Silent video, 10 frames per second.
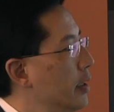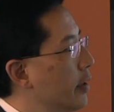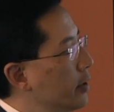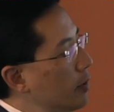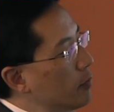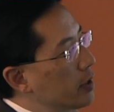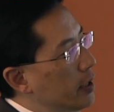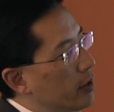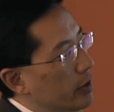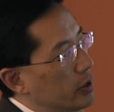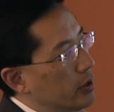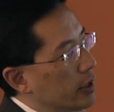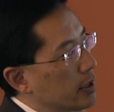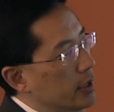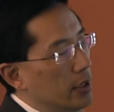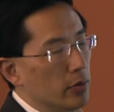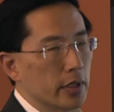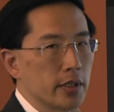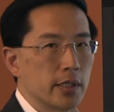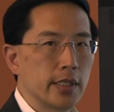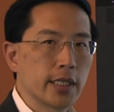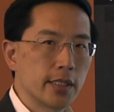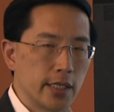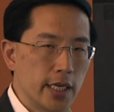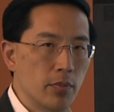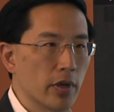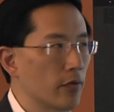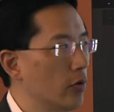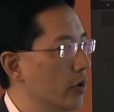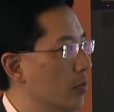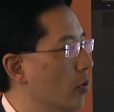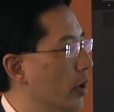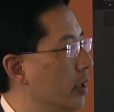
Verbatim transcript: Now the difference here that you can see with 16-bit floating point